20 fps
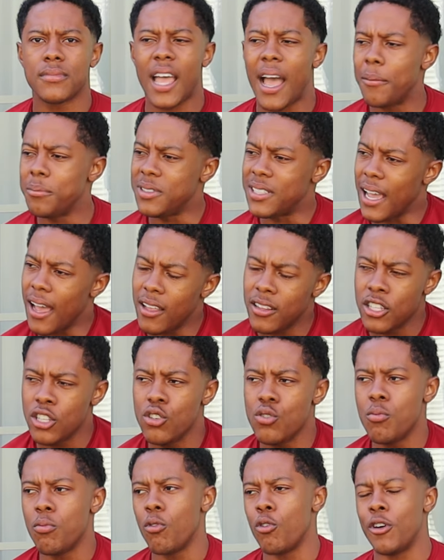I'm
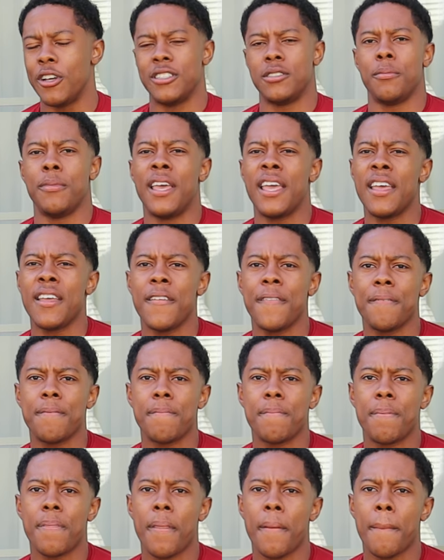telling you, boys, man,
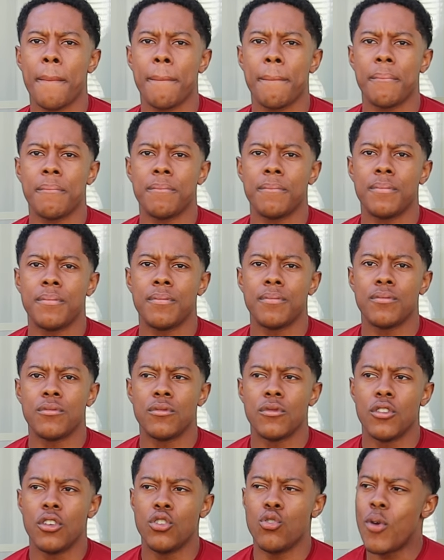
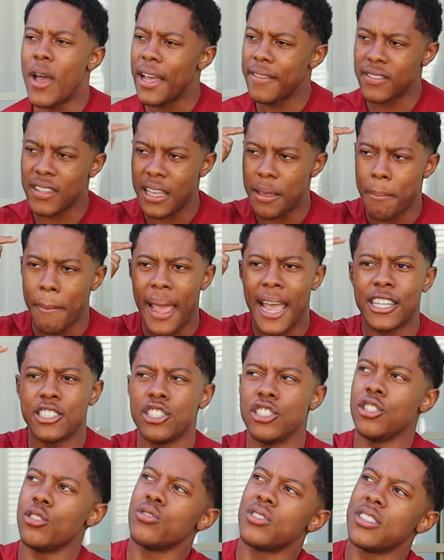you have to
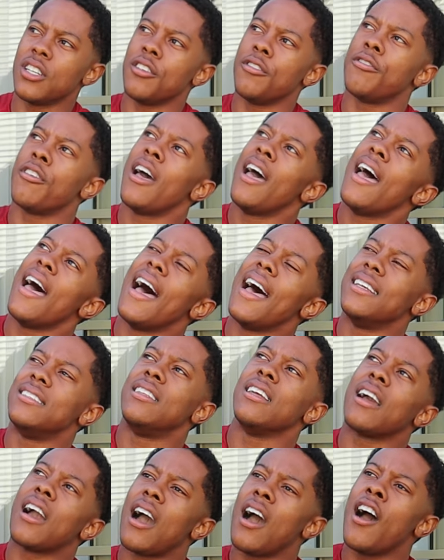imagine yourself as
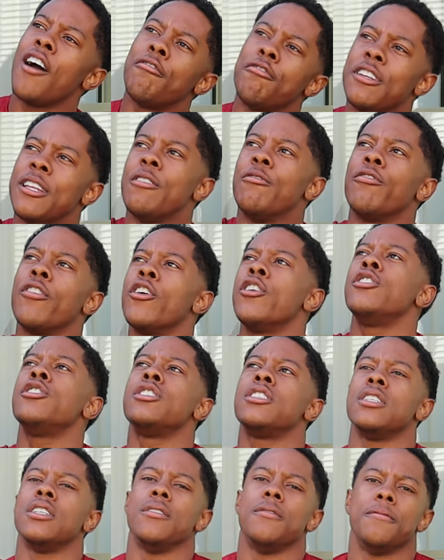the confident
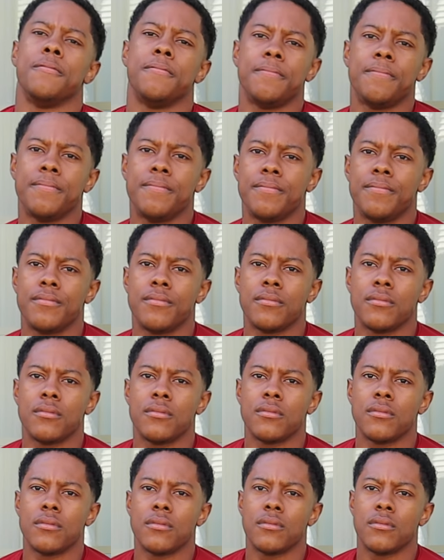version.
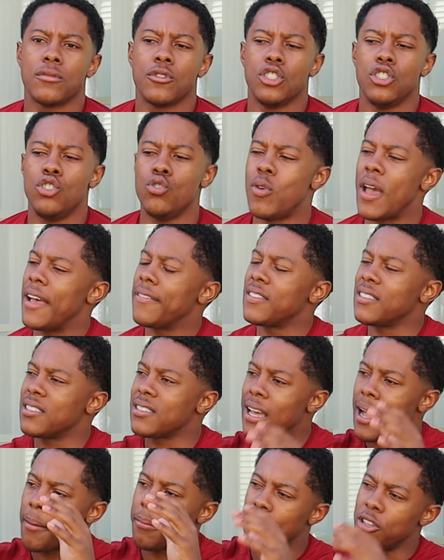You have to
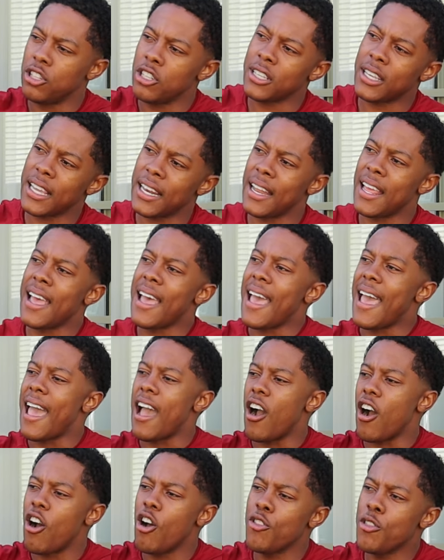stop looking
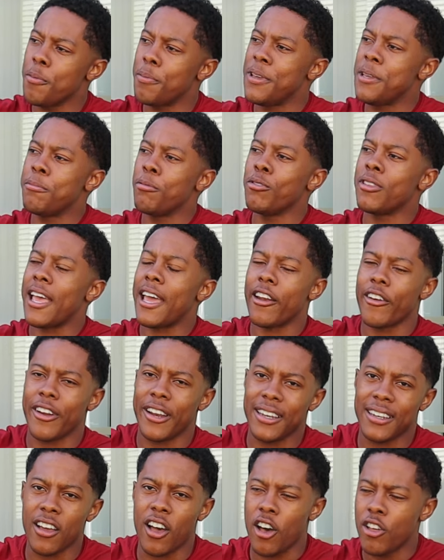at other people that are
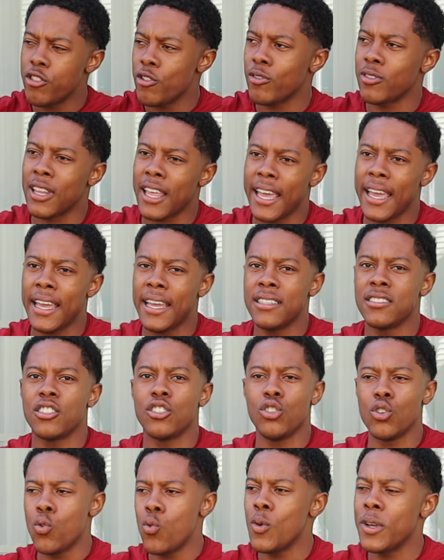in other lanes,
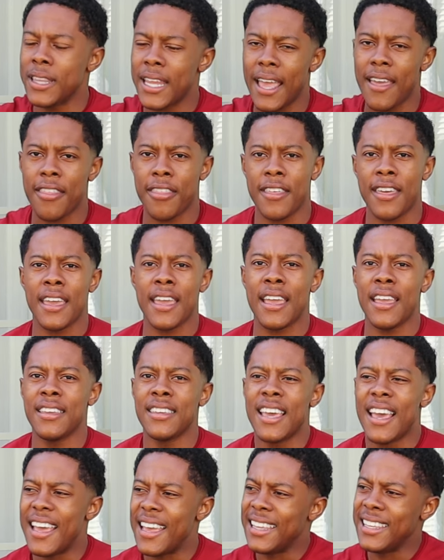doing their thing,
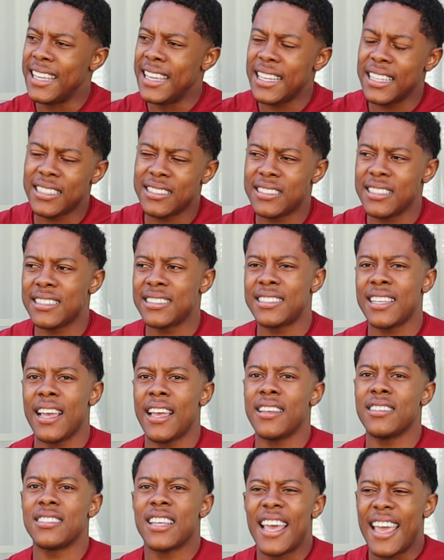getting
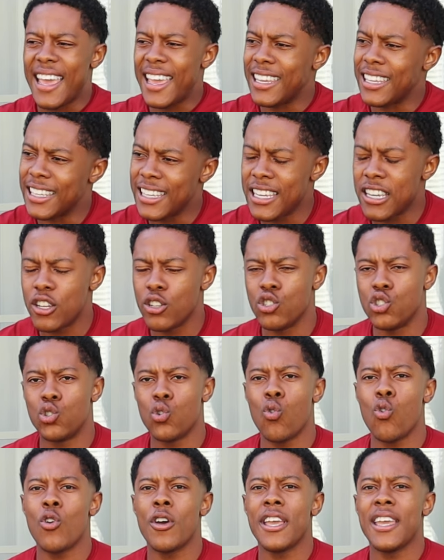success and getting
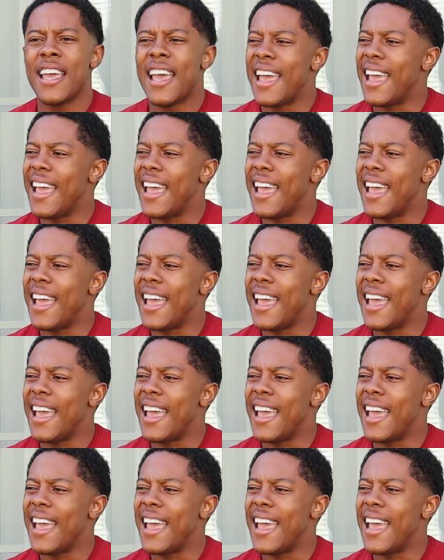joy,